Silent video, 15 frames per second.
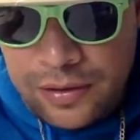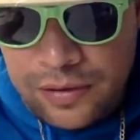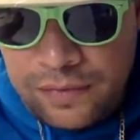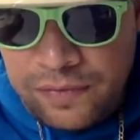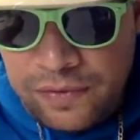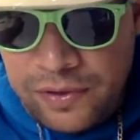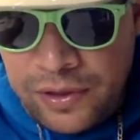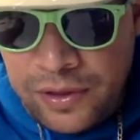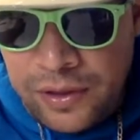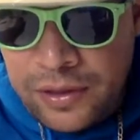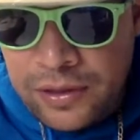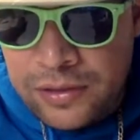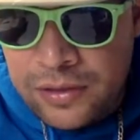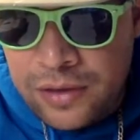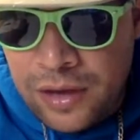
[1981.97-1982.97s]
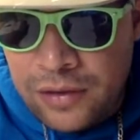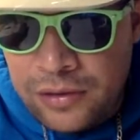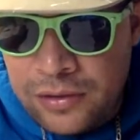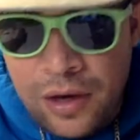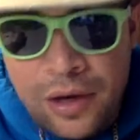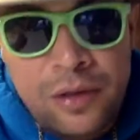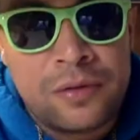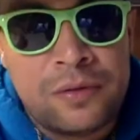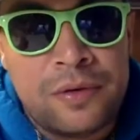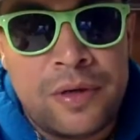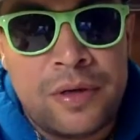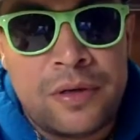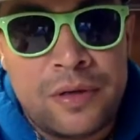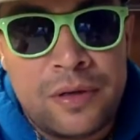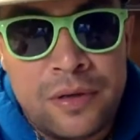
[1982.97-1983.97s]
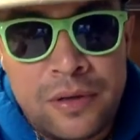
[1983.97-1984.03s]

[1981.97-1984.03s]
The feeling is not tolerant